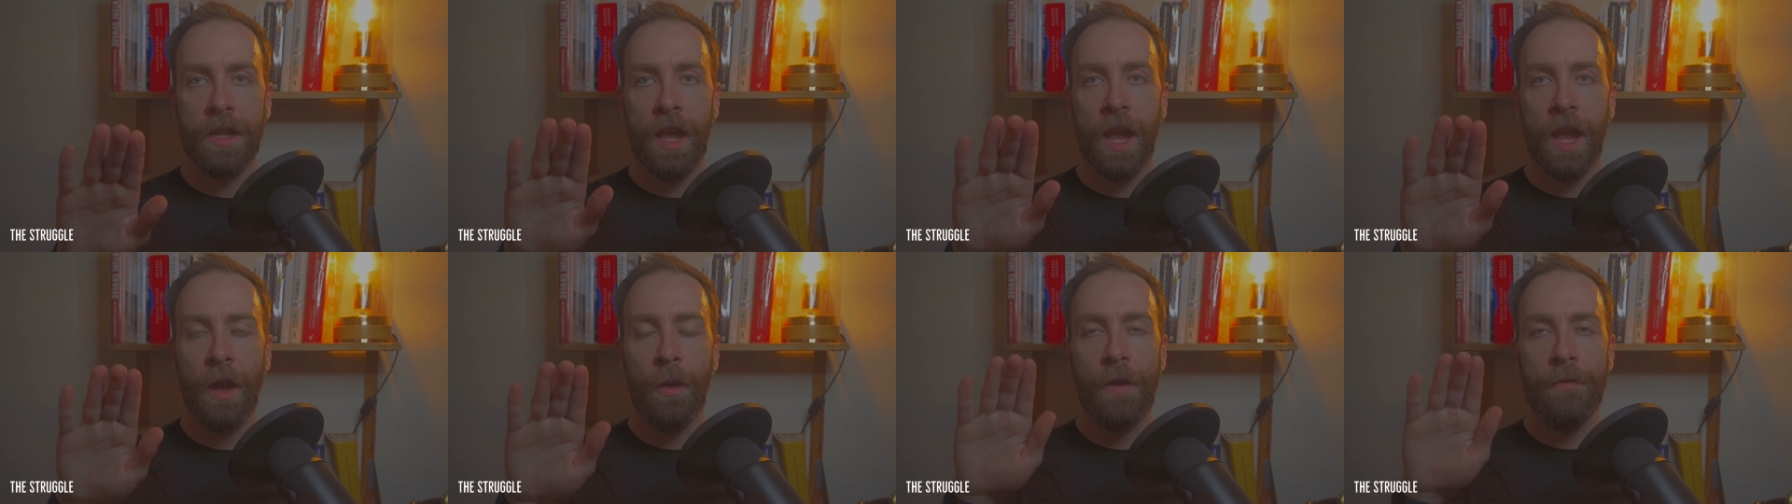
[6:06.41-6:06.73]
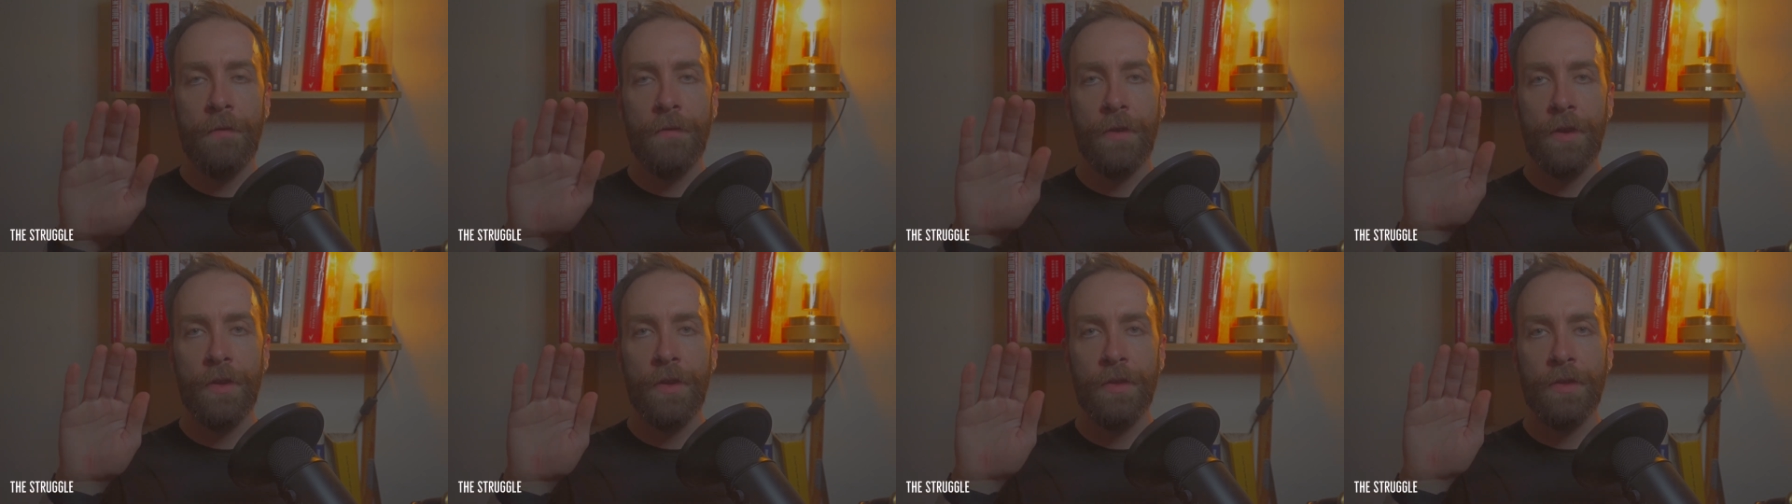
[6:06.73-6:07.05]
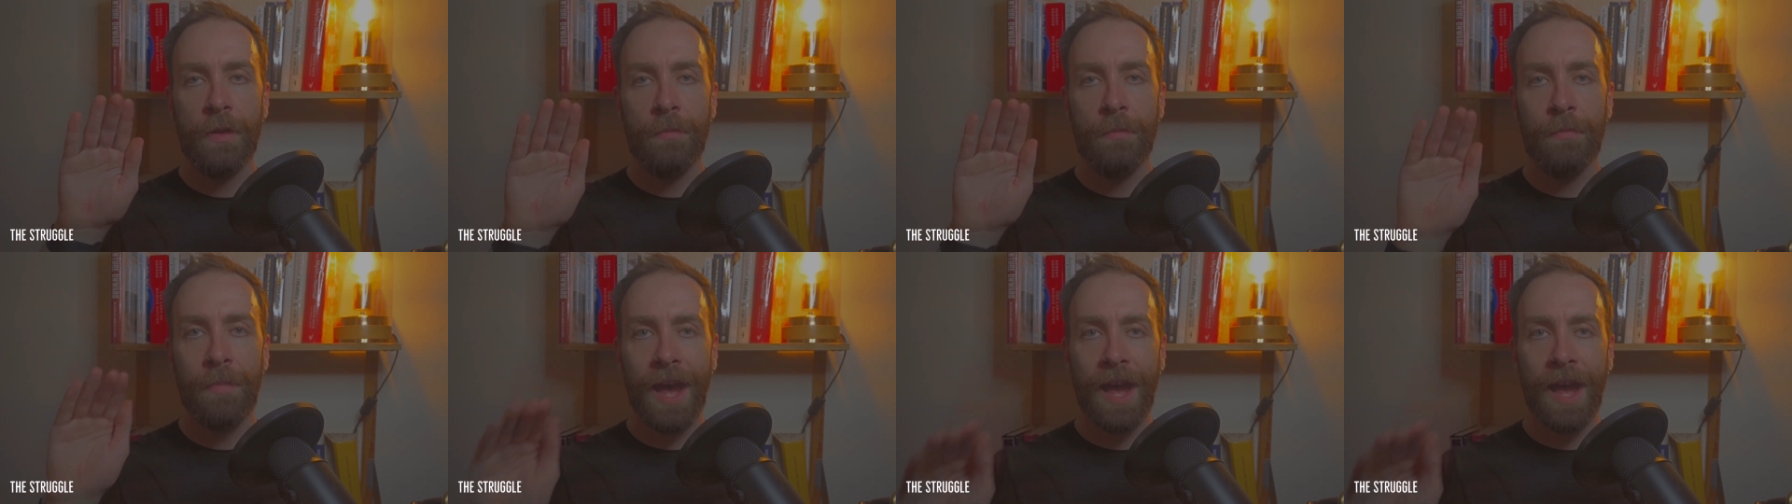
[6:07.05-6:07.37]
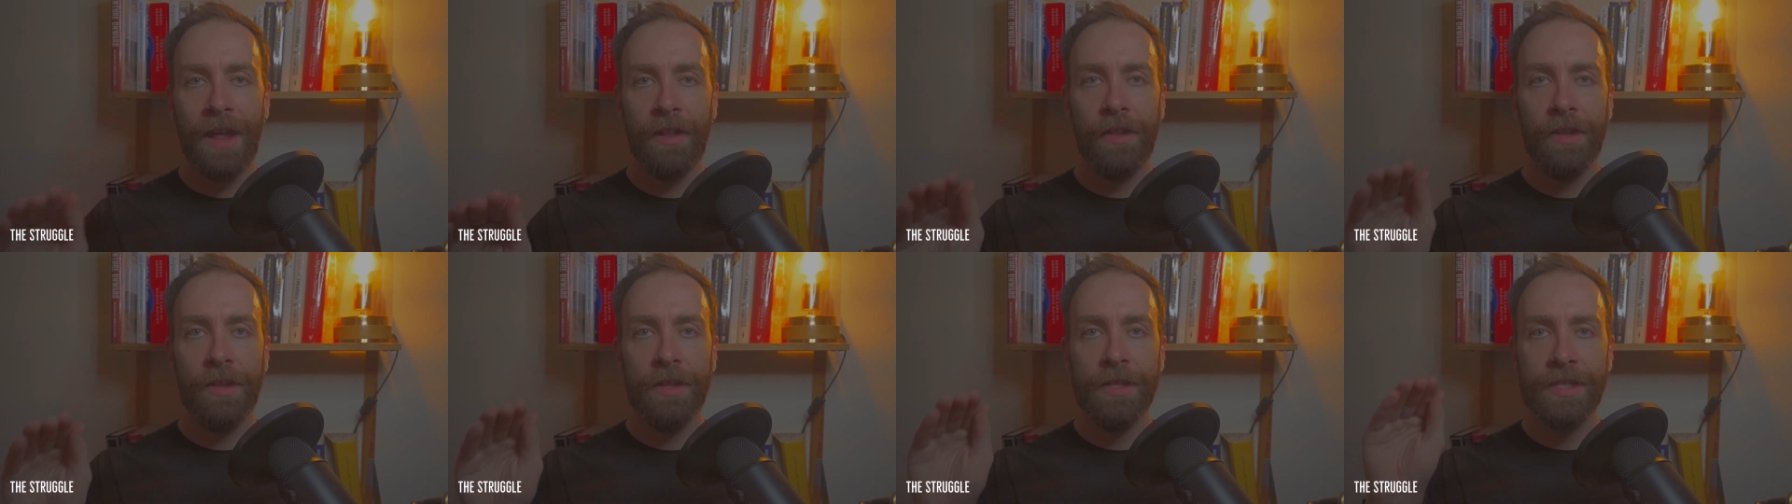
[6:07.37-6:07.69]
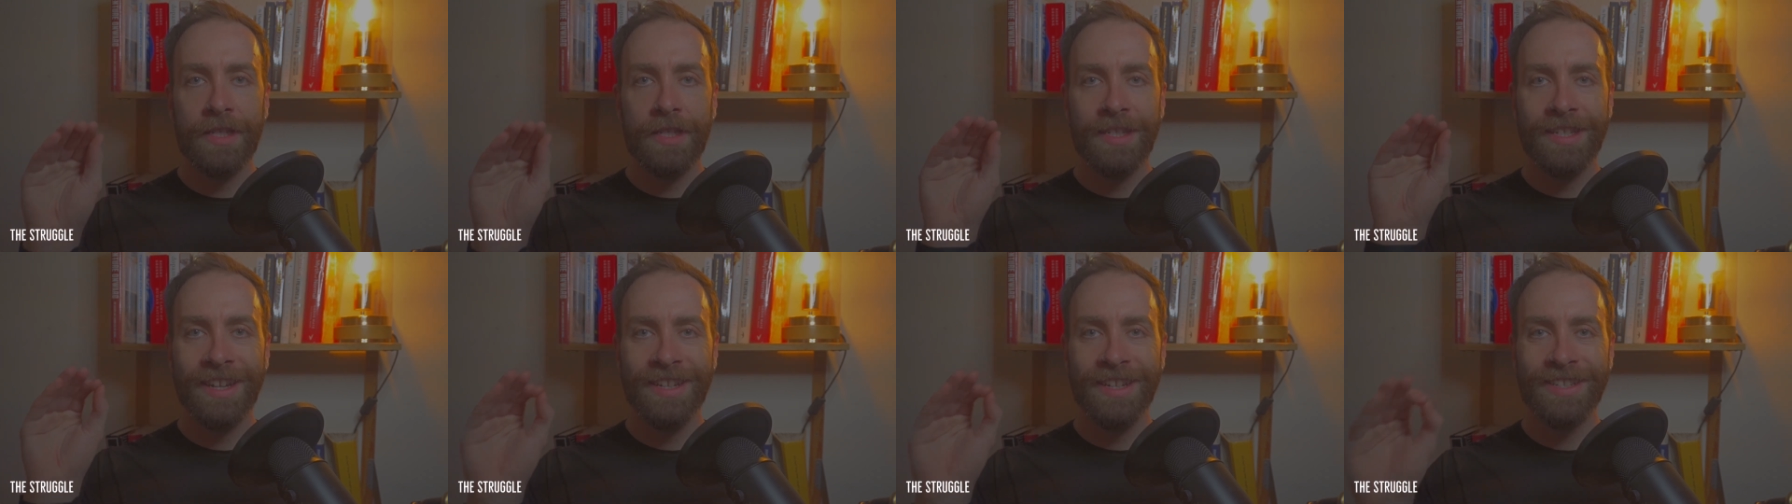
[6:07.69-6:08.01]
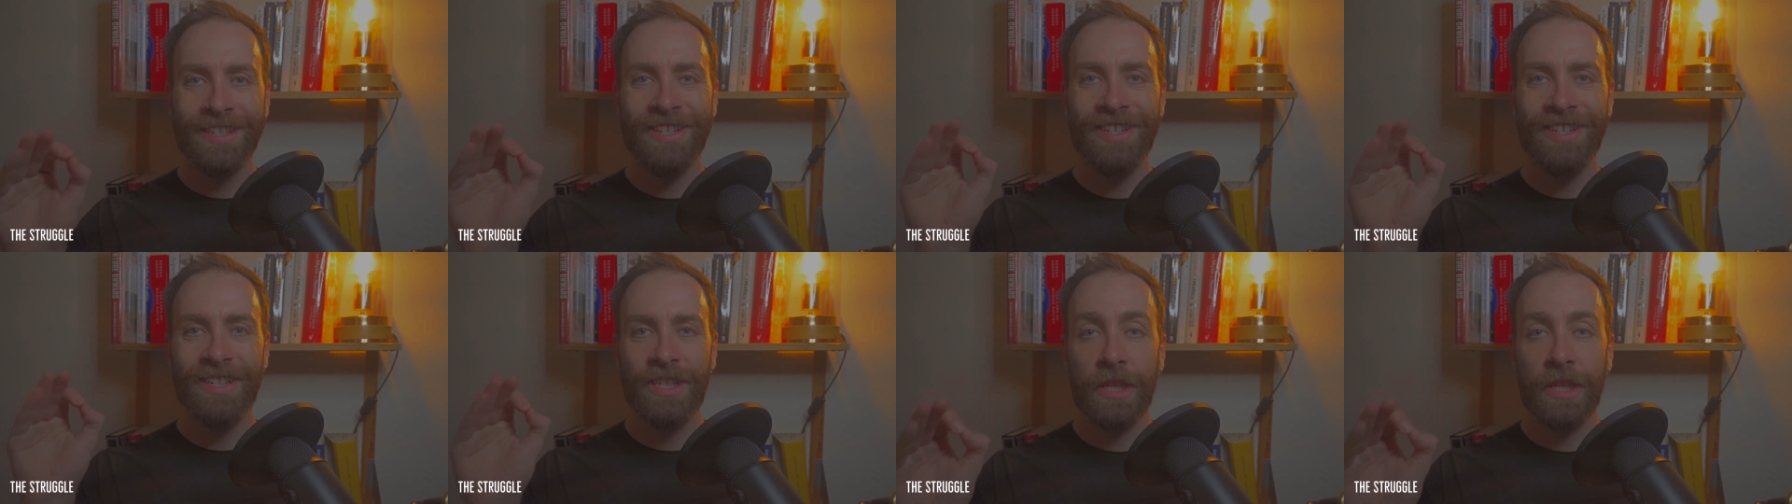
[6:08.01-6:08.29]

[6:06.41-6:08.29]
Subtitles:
However, the balance doesn't